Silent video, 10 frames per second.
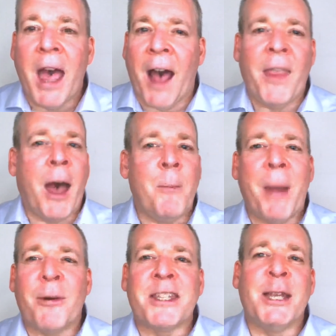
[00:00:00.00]
And that
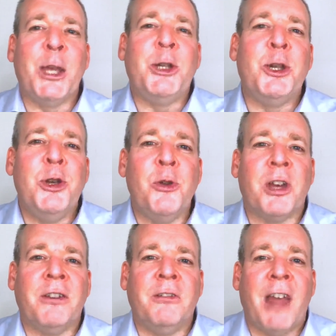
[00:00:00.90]
embarrassing issue you
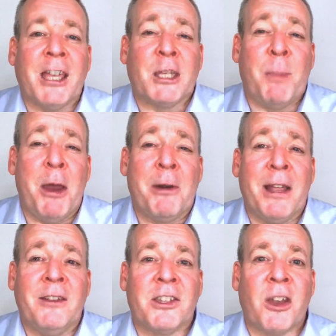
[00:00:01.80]
can
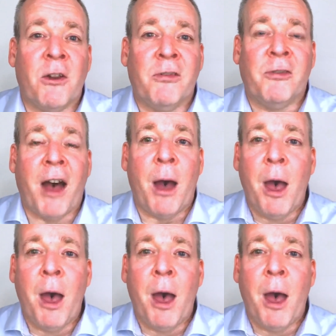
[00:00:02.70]
experience of